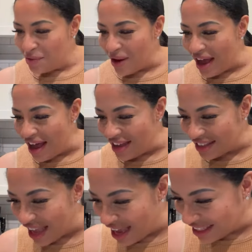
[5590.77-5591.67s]

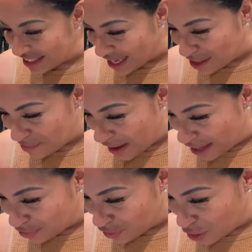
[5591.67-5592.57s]
I ain't taking
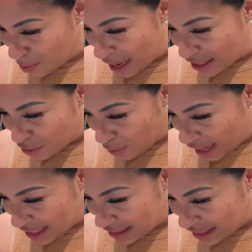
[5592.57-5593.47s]
advice from nobody
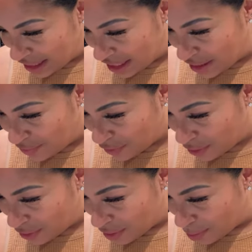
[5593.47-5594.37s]
crazy evil.
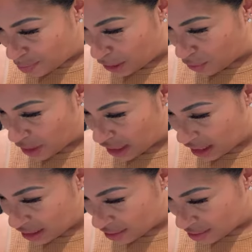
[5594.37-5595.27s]
Period.